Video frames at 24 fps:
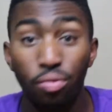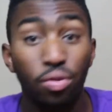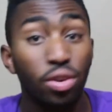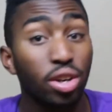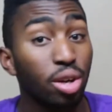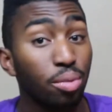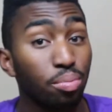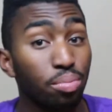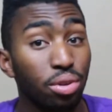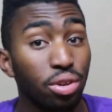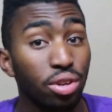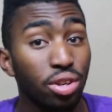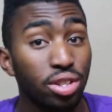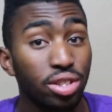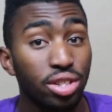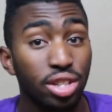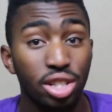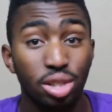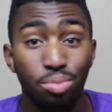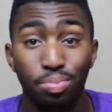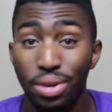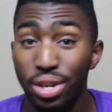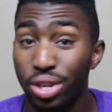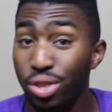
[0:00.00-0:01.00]
For computers,
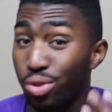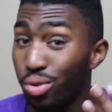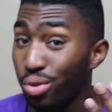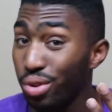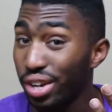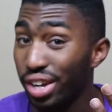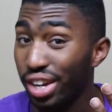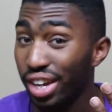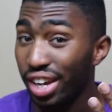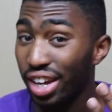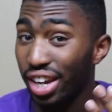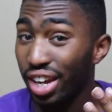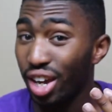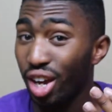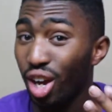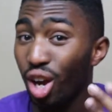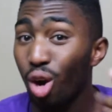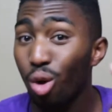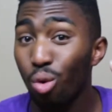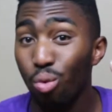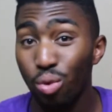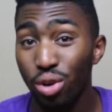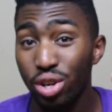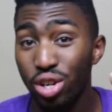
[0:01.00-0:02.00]
there's big three:
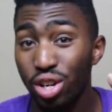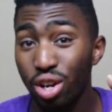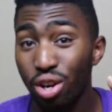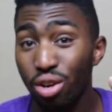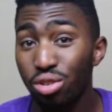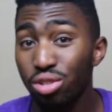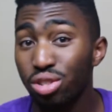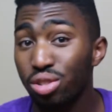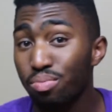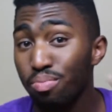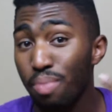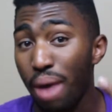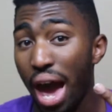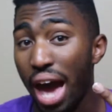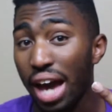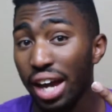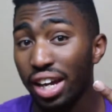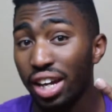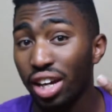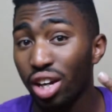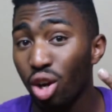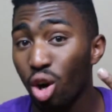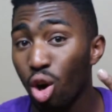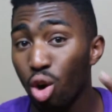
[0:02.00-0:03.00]
Windows,
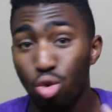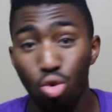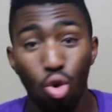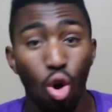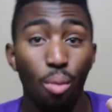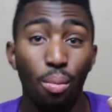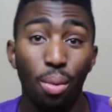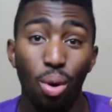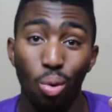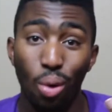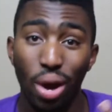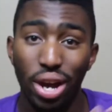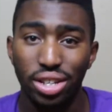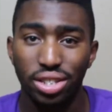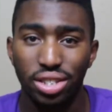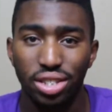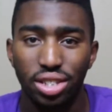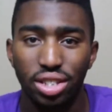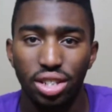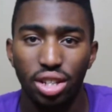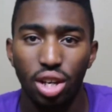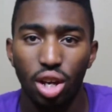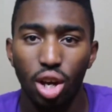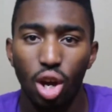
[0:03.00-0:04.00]
Mac, or Chrome
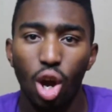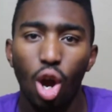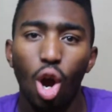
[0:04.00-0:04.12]
OS.